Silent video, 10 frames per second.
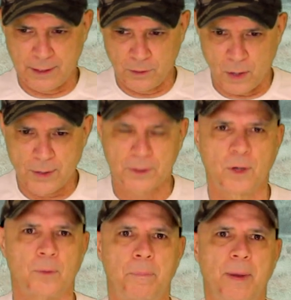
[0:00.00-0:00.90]
a
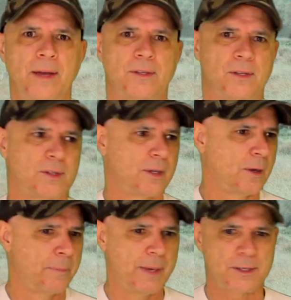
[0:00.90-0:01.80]
long-term basis, it
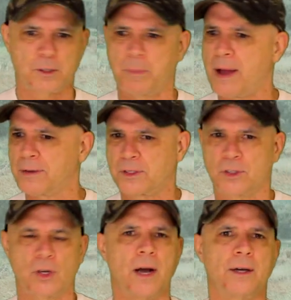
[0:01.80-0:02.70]
could be a spouse, a
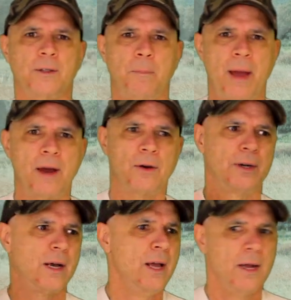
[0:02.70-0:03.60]
child, a
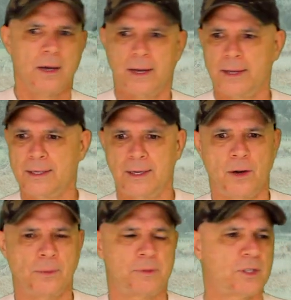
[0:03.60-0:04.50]
parent,
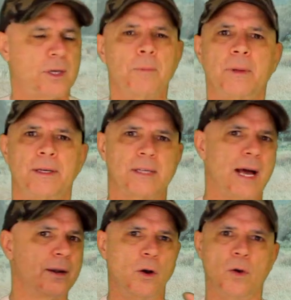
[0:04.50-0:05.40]
siblings,
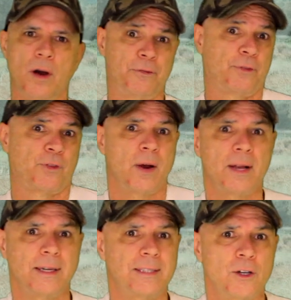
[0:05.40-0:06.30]
a
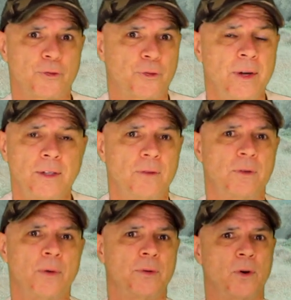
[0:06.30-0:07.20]
friend, a dear friend you've
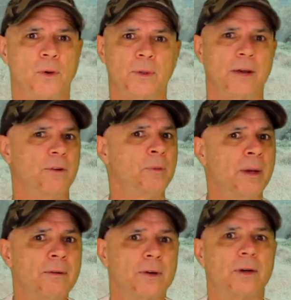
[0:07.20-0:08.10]
known your whole life,
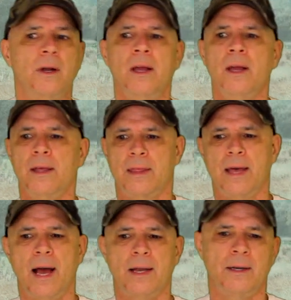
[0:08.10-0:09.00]
whomever,
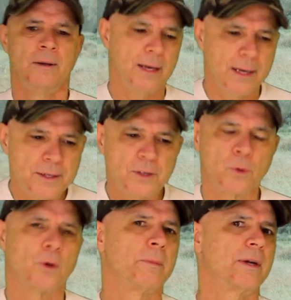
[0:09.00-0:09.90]
that it is
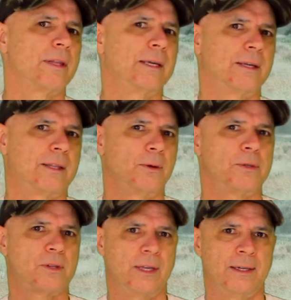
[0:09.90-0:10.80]
normal to think
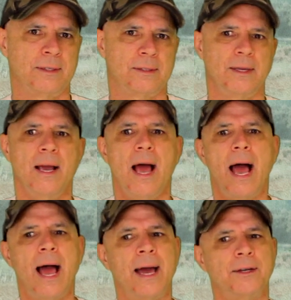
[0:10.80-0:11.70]
those things
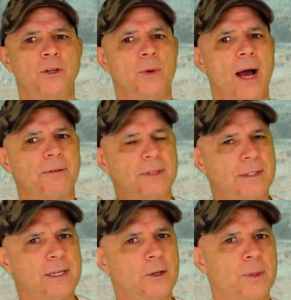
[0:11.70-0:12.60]
and you have to
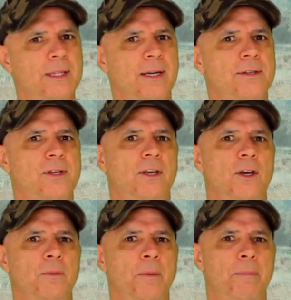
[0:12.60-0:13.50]
deal with it as a
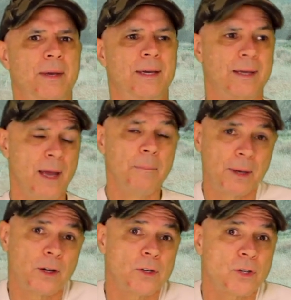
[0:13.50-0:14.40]
human being
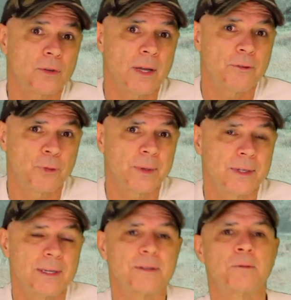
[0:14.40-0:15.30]
because your life
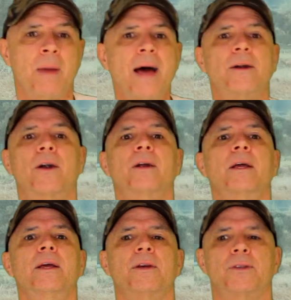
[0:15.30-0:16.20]
really does matter.
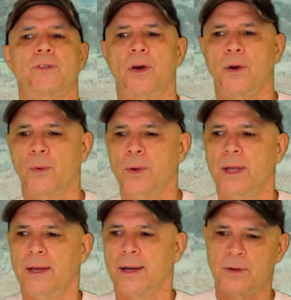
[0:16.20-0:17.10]
So
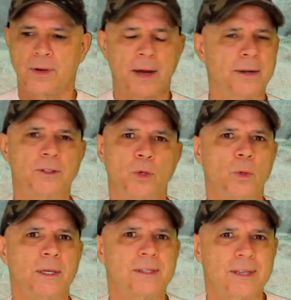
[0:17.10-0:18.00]
you're not
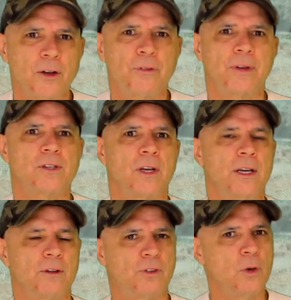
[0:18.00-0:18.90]
unduly selfish
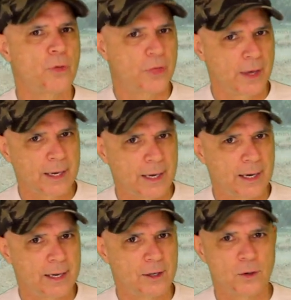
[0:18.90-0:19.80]
if you
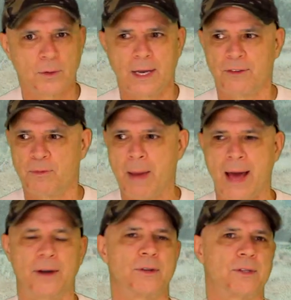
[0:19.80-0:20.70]
think your life
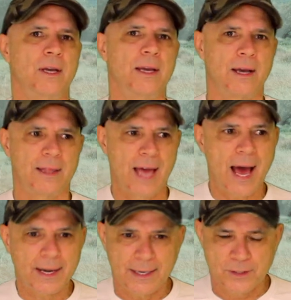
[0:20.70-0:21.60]
matters.
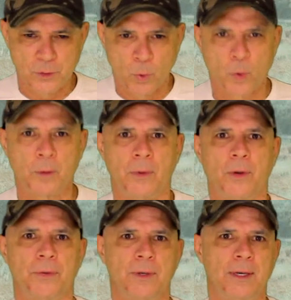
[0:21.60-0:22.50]
That is normal,